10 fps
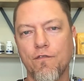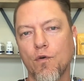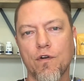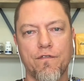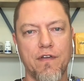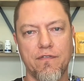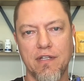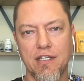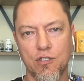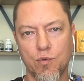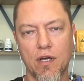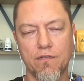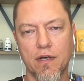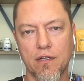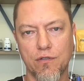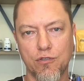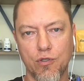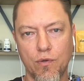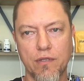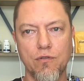450 and 1200.
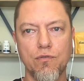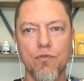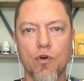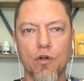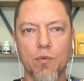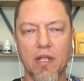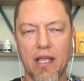So a normal